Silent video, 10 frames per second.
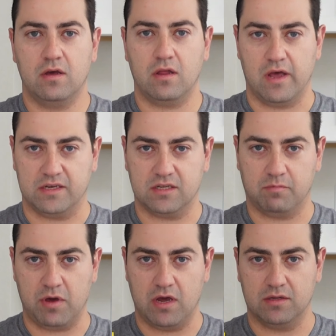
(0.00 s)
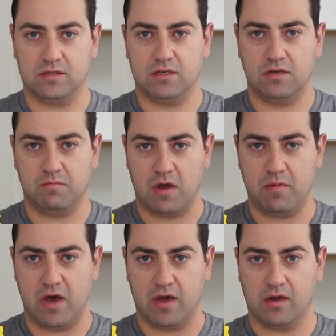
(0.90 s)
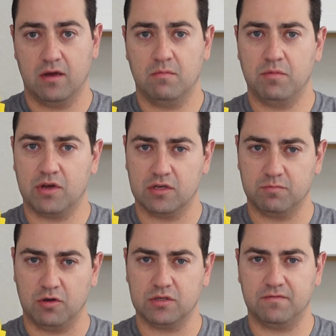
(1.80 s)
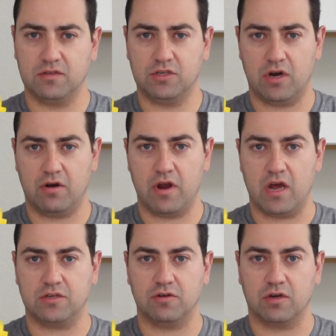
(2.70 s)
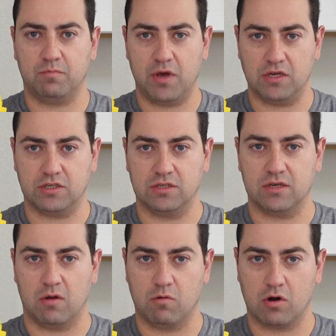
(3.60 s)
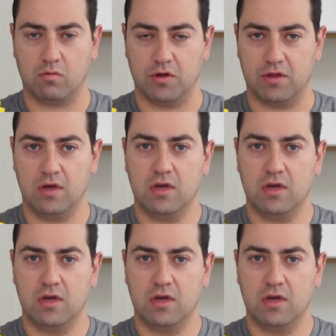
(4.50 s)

elastic bands in my bag because most of the geriatric patients I work with